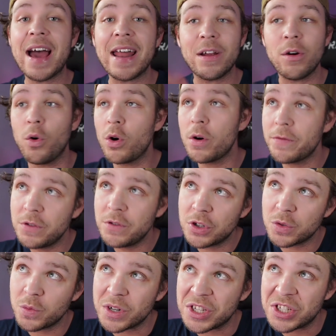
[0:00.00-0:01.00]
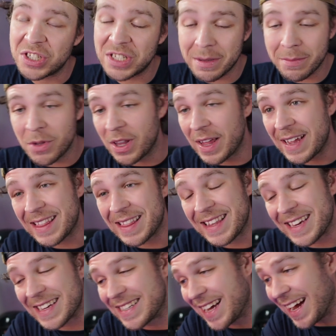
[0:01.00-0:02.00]
it. Or if you just want to simulate
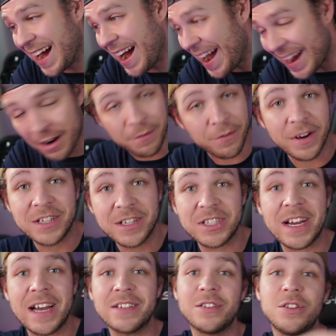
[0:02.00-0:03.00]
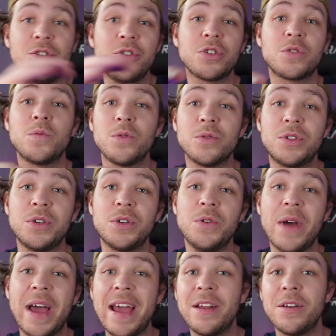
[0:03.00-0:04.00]
the entire franchise and you just want to
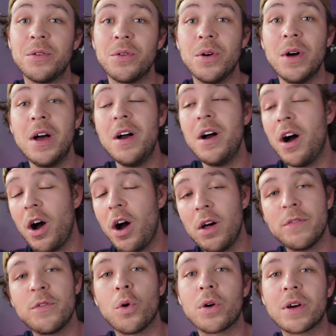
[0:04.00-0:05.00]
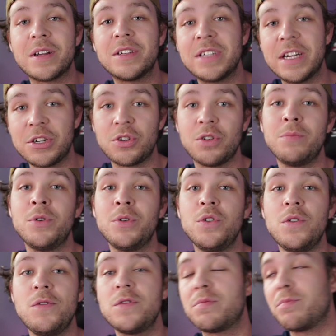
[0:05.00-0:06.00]
handle all of the organizational
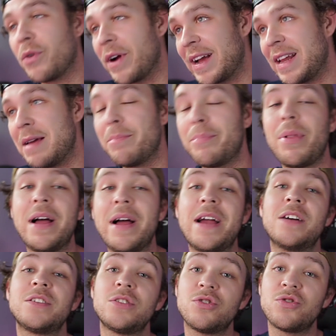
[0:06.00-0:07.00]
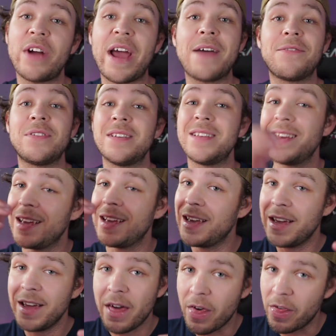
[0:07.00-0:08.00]
moves, bringing in players and drafting,
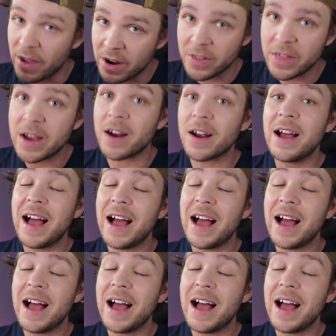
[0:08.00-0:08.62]
they're there.